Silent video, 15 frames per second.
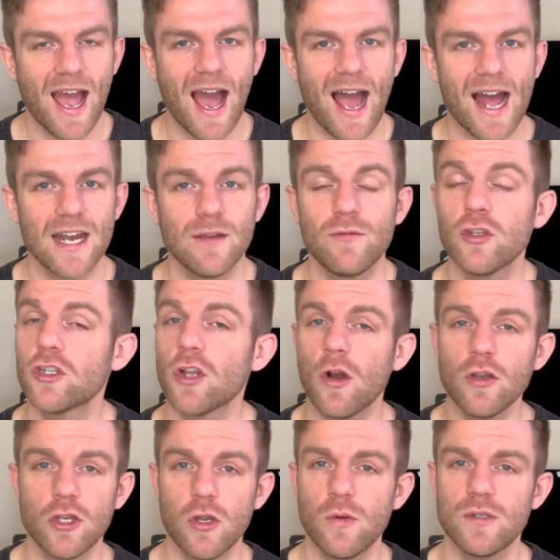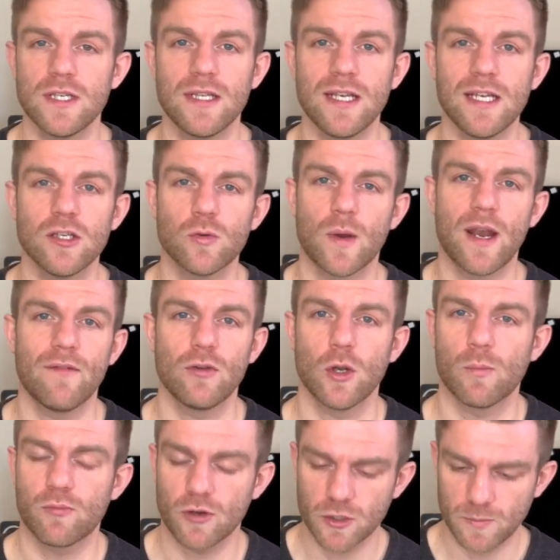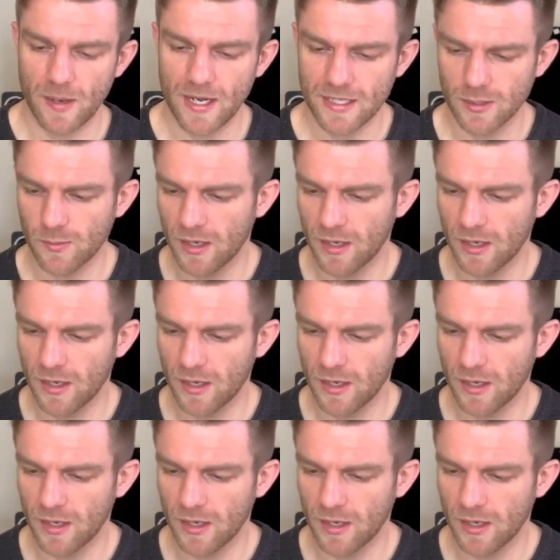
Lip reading: And if you start using these whenever you're prospecting,